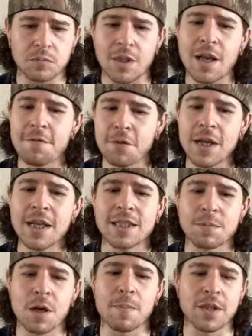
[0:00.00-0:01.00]
I feel like it's
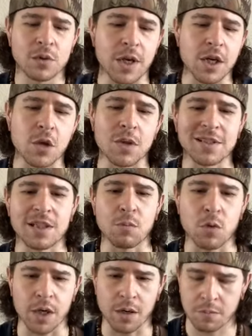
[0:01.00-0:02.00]
something between you and
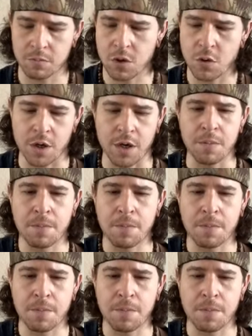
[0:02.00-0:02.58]
someone. Okay.